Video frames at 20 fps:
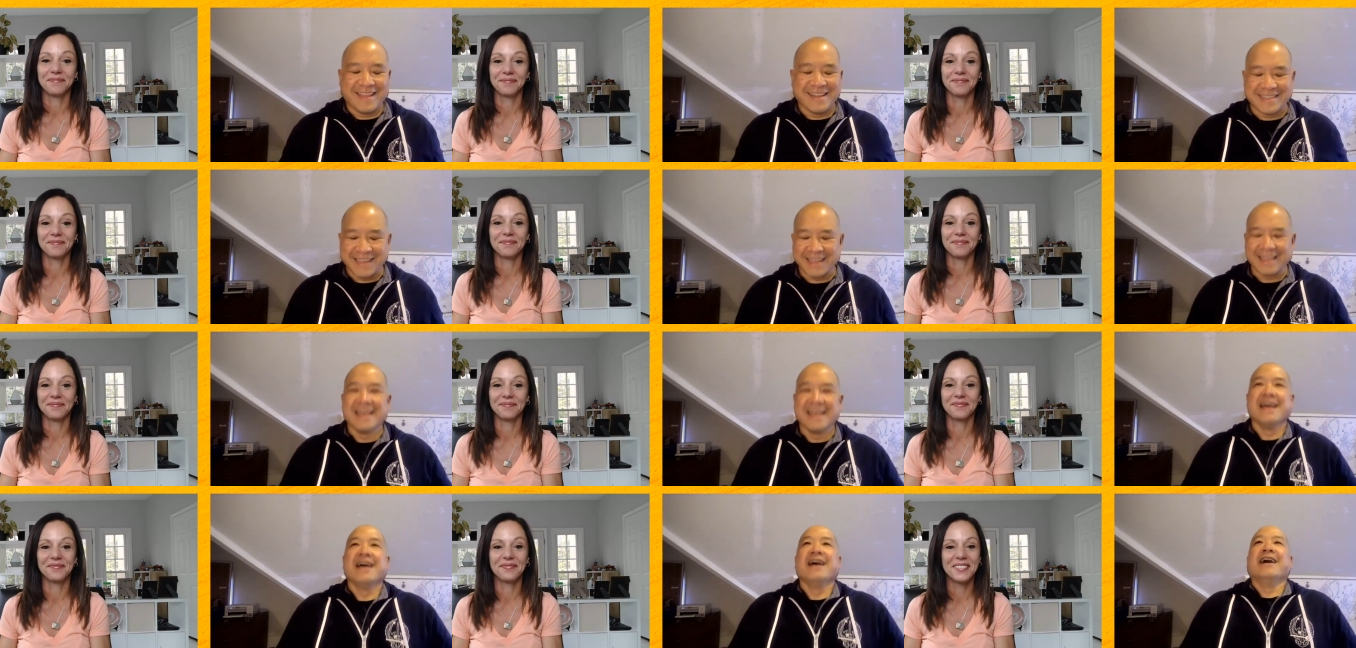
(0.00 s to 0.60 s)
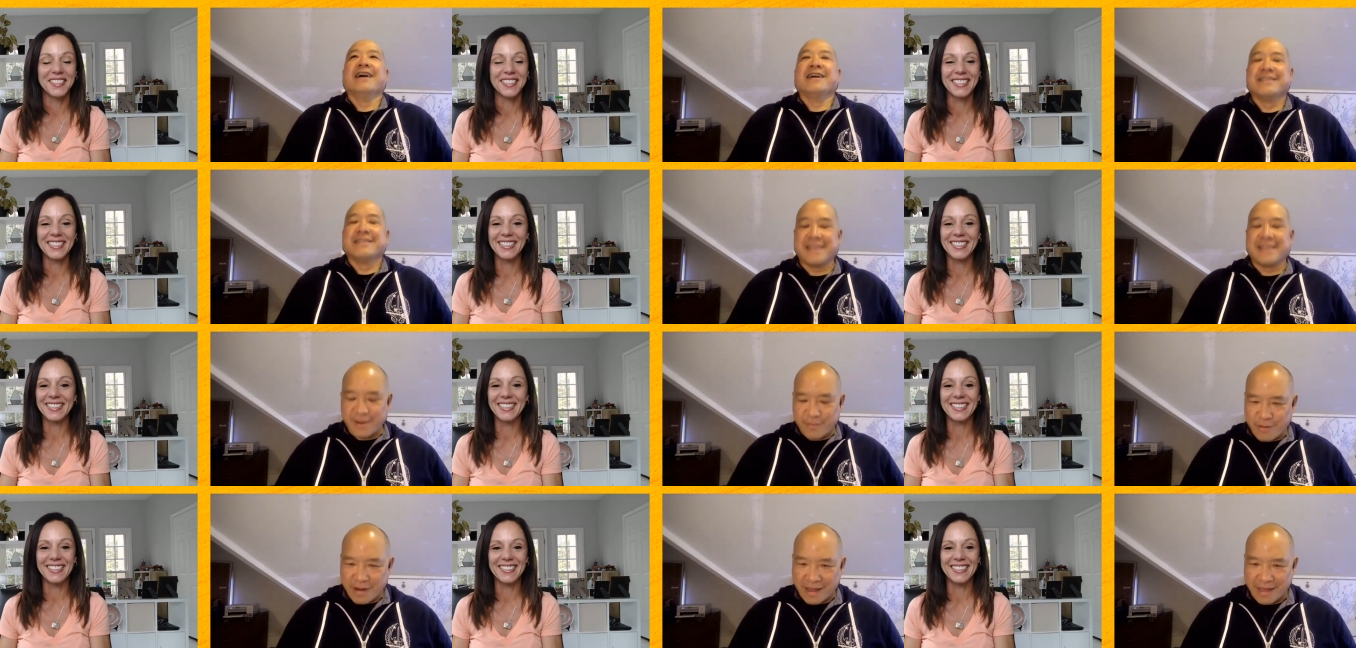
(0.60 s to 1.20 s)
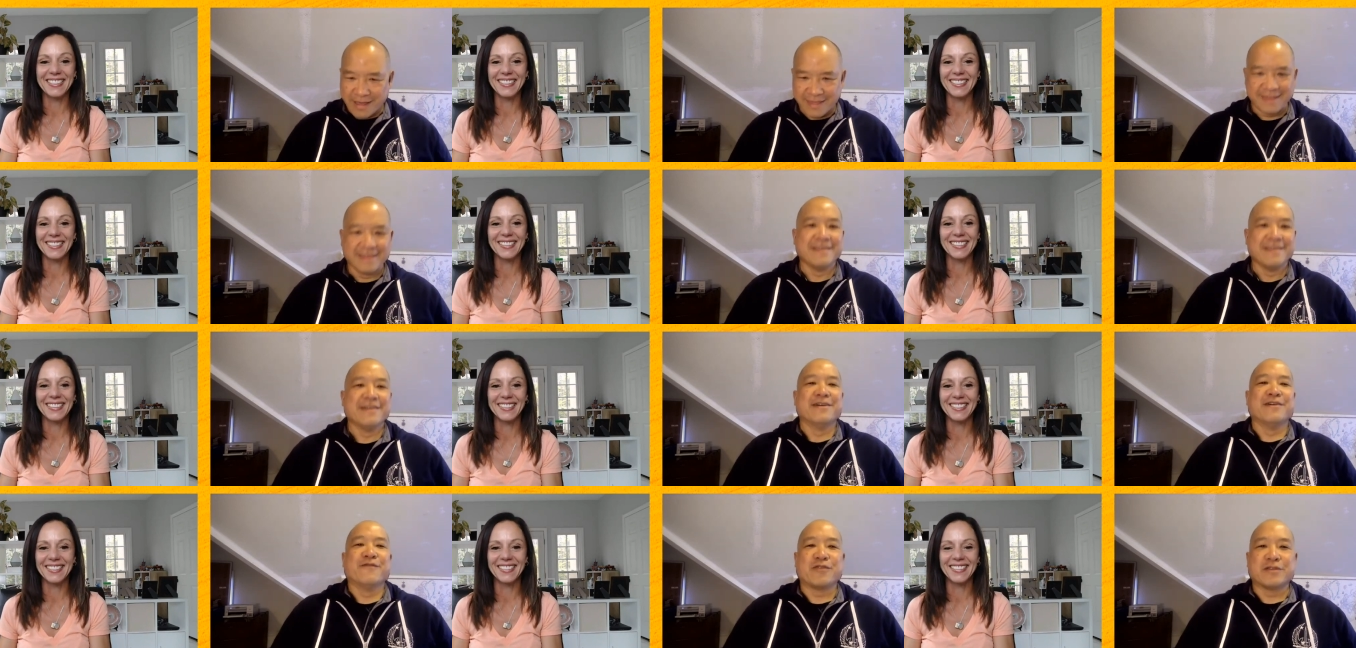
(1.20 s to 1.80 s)
Speaker 1: it's like, take a breath.
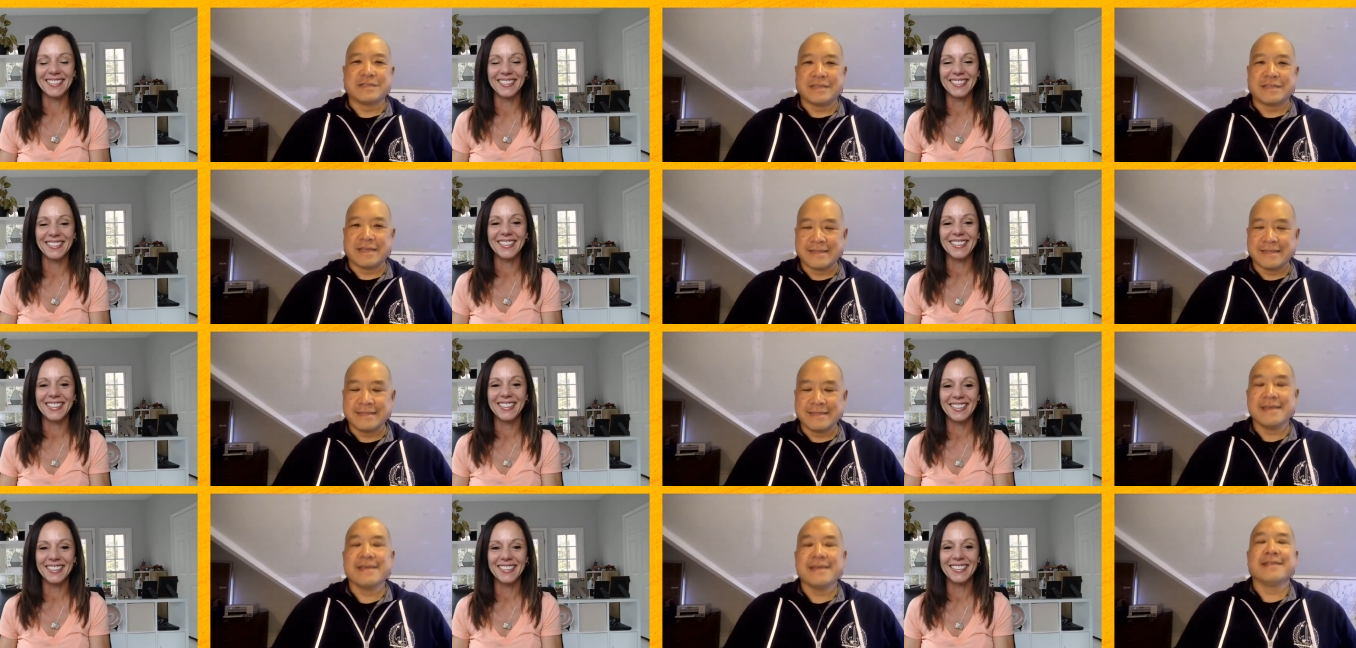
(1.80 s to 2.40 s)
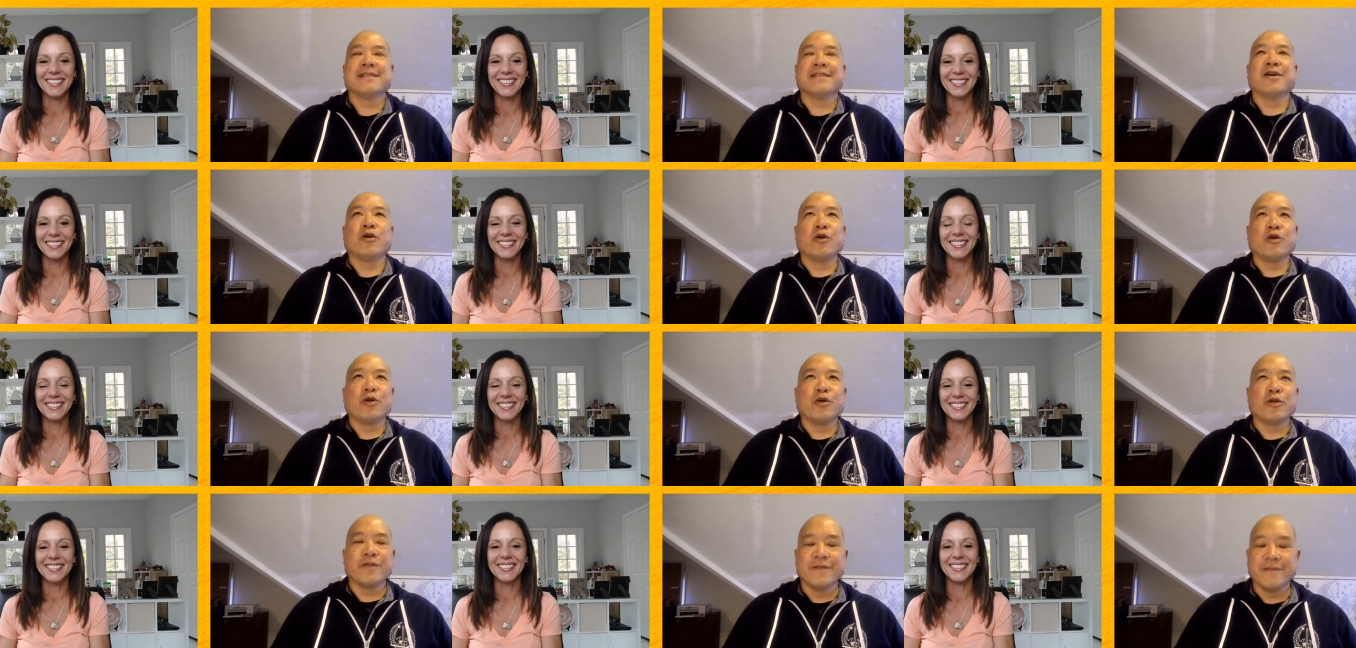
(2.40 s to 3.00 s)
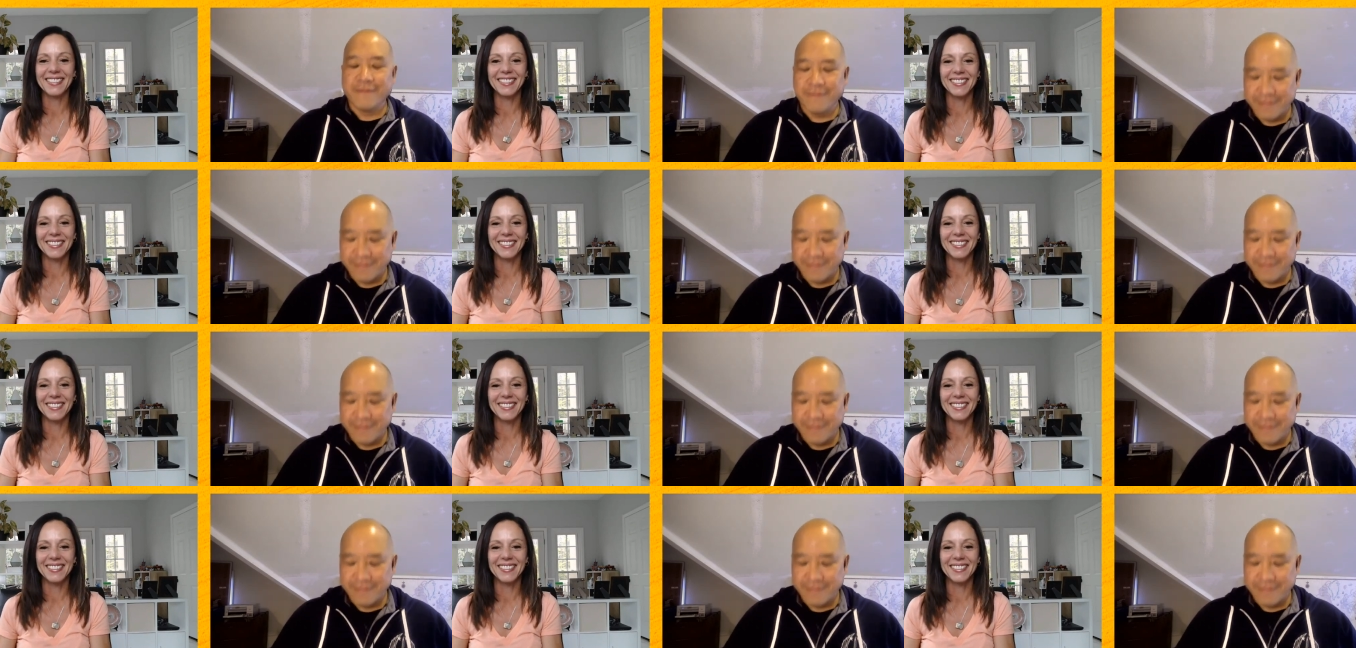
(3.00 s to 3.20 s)
Four seconds in, hold.